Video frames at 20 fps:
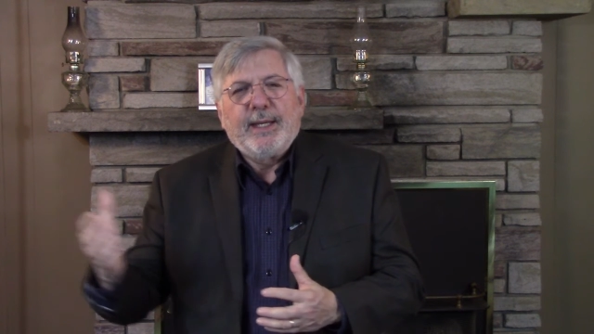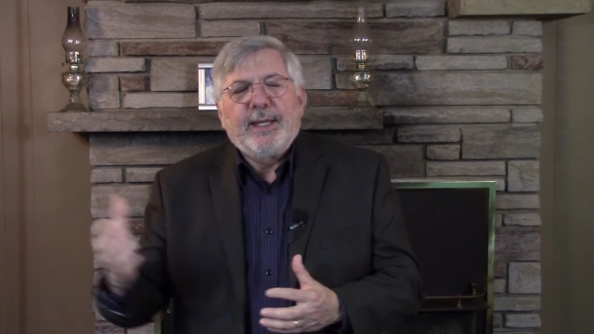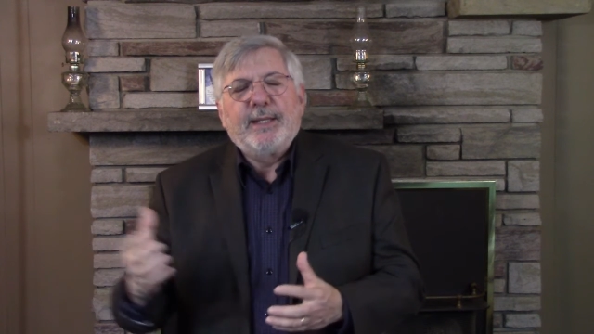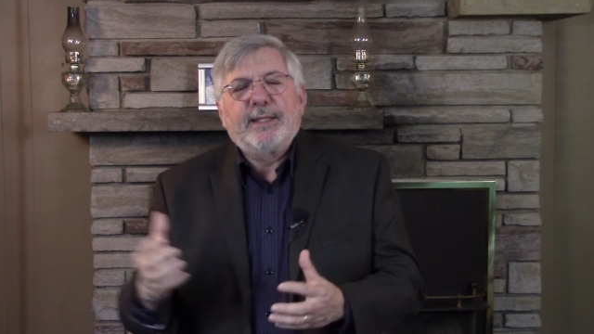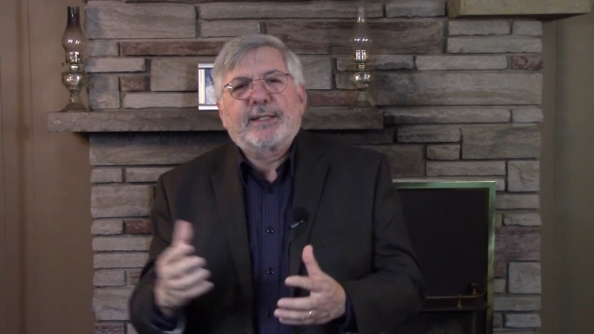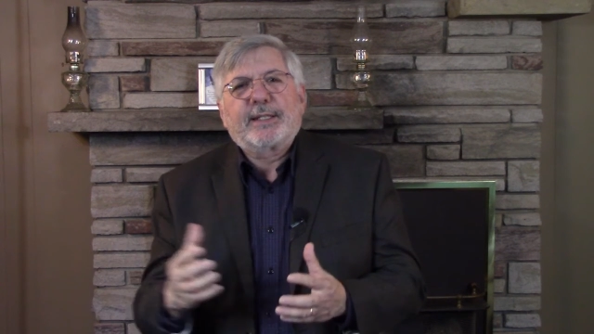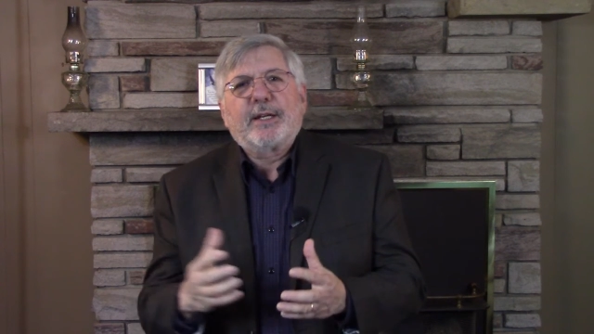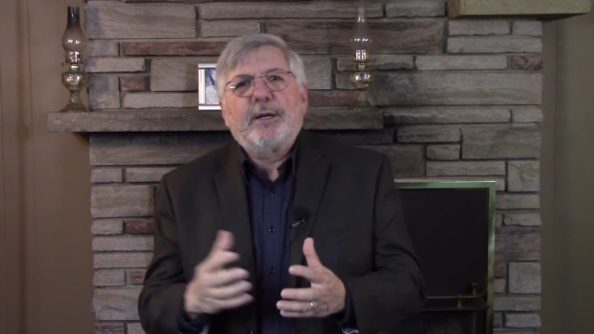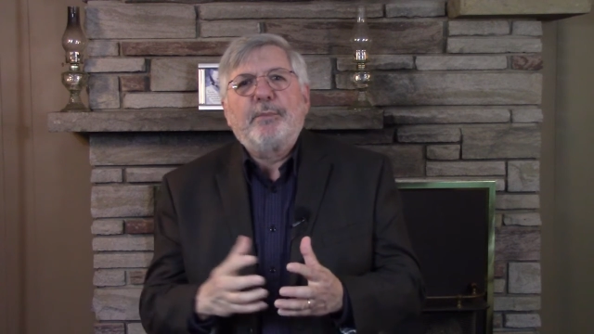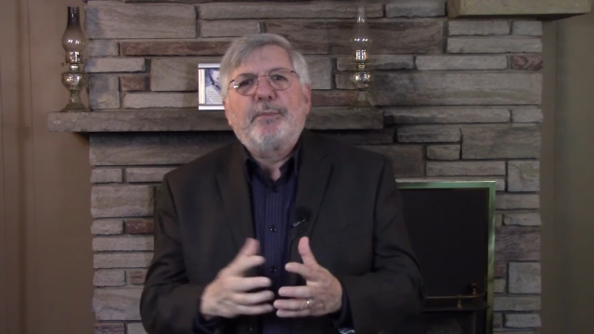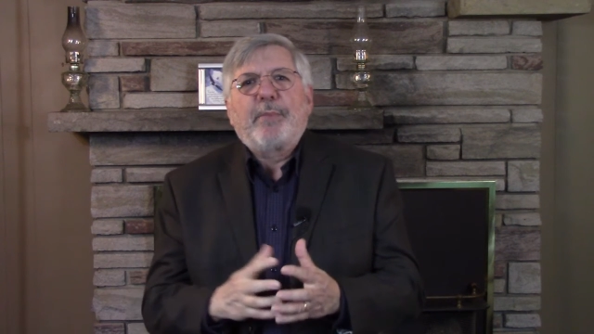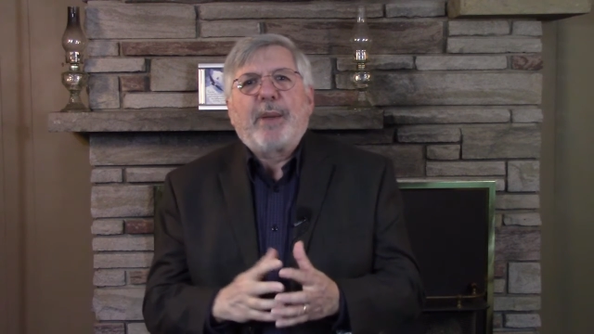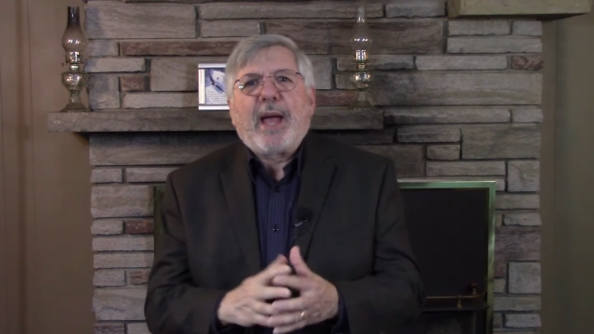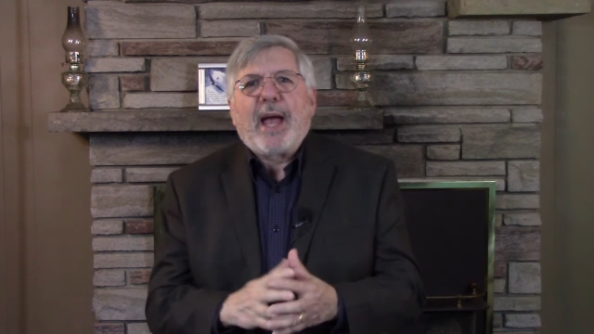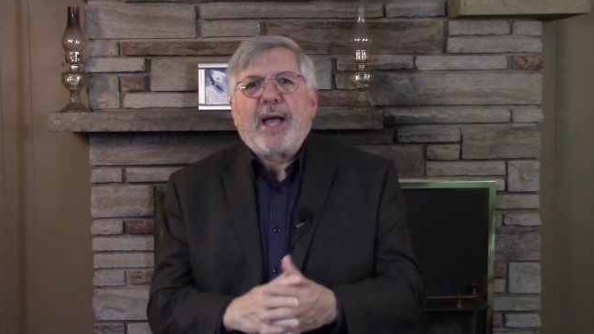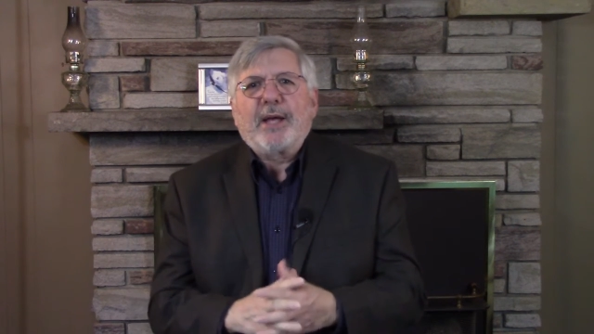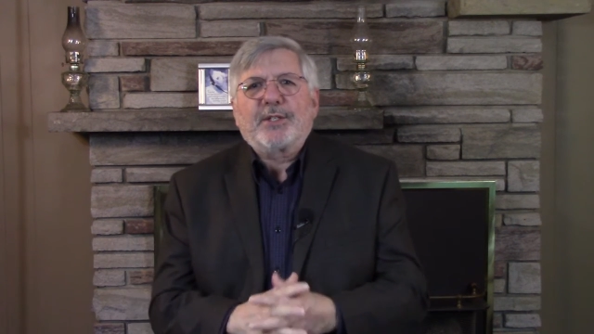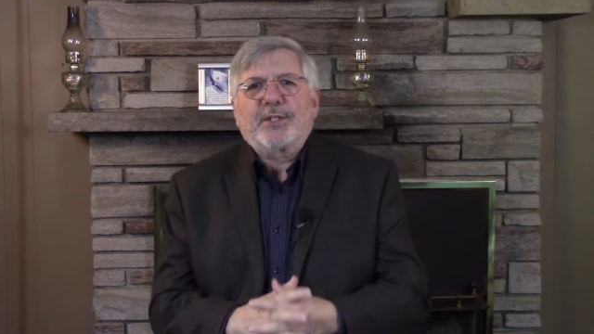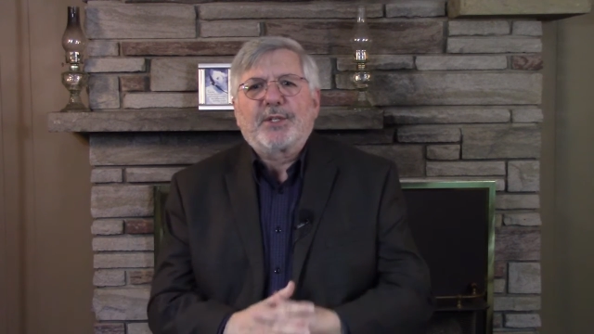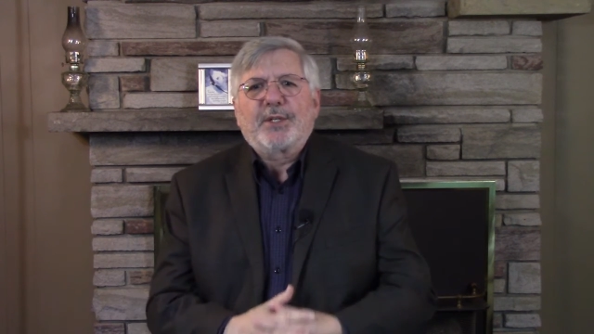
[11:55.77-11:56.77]
His
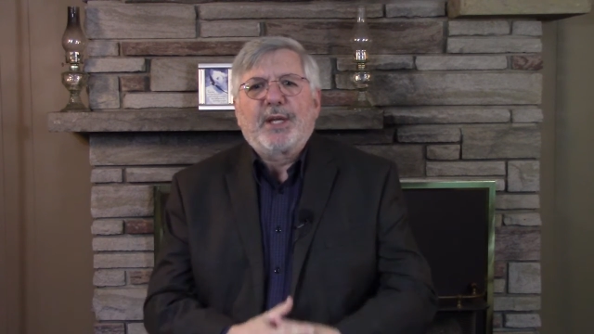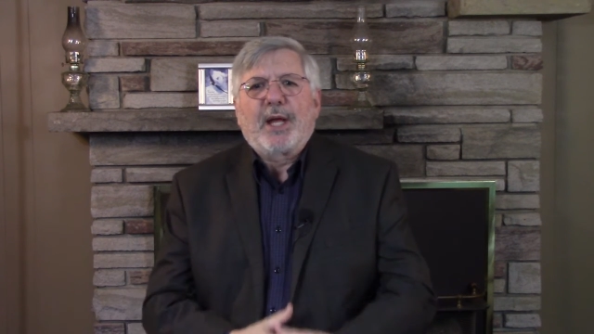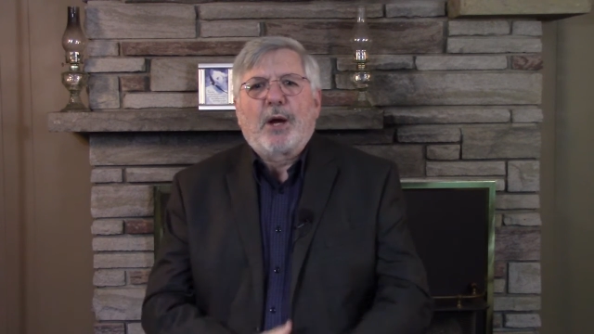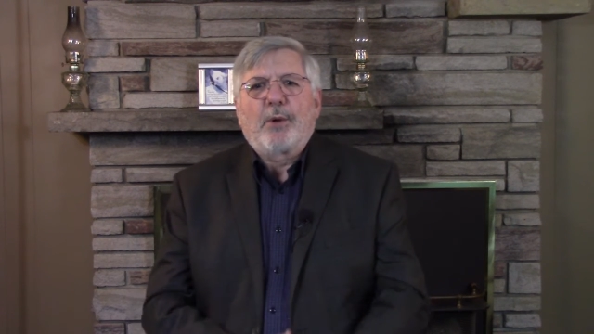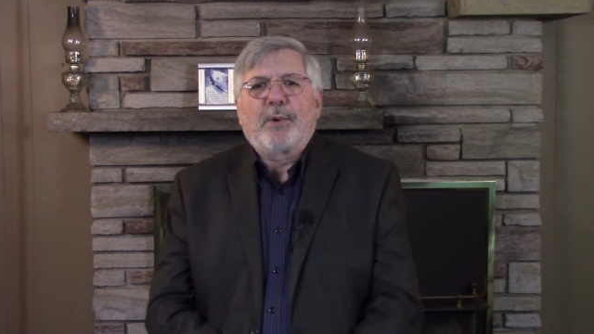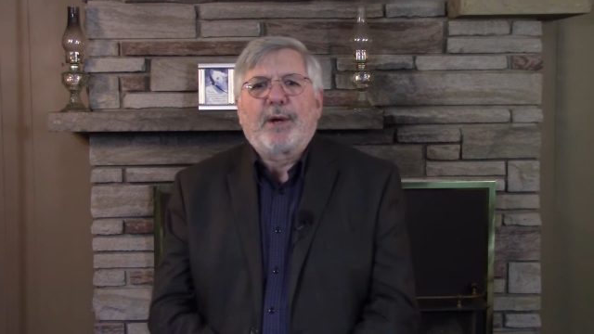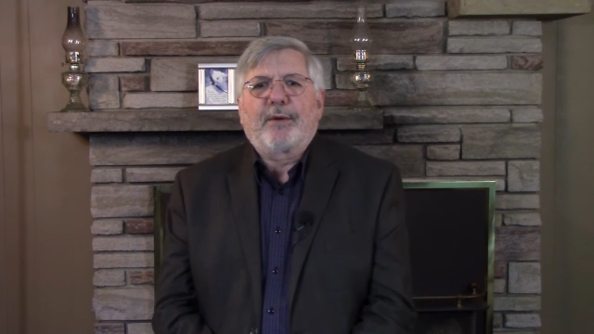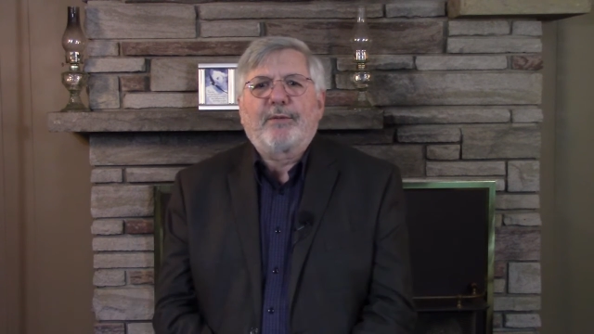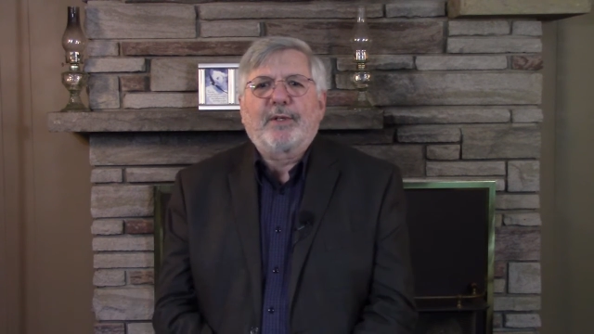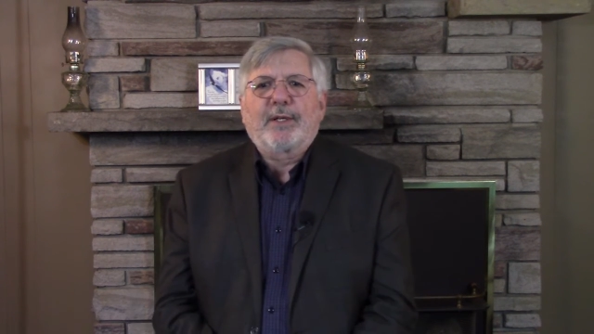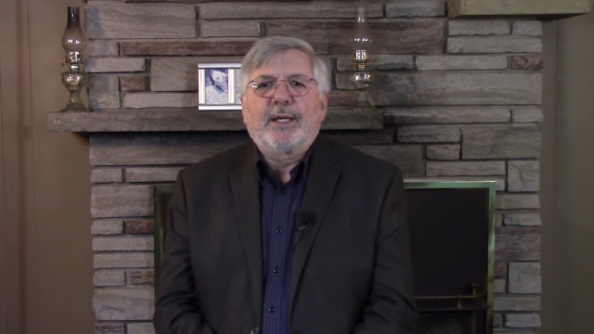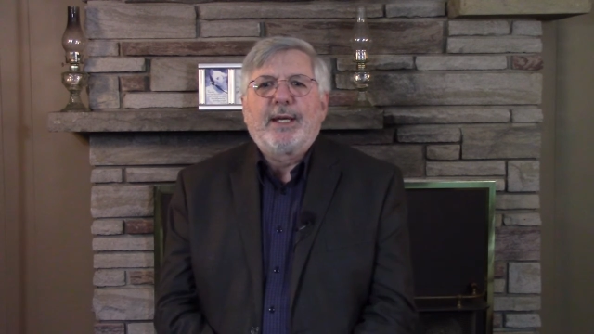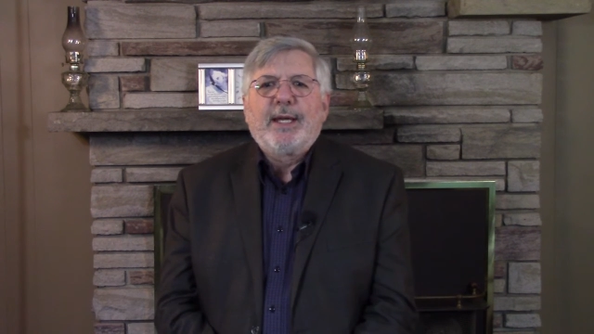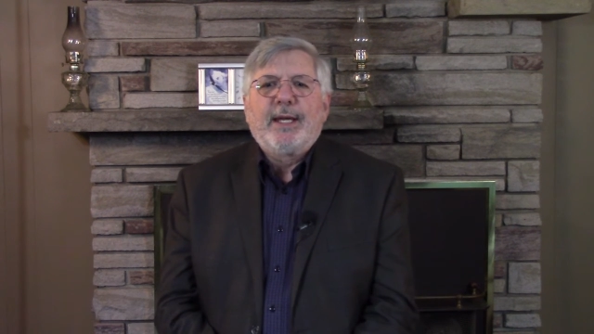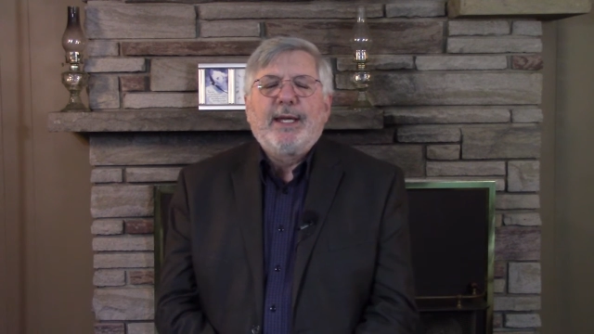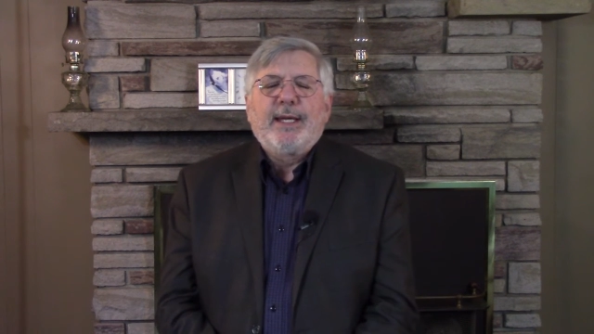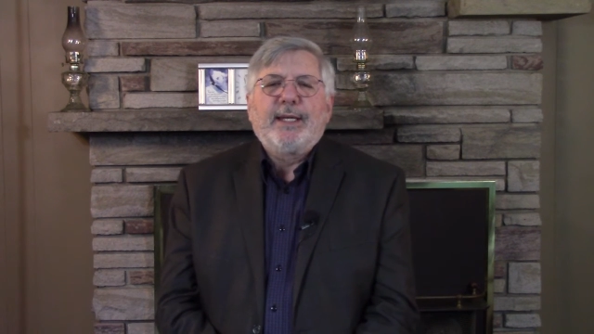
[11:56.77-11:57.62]
compassion, however,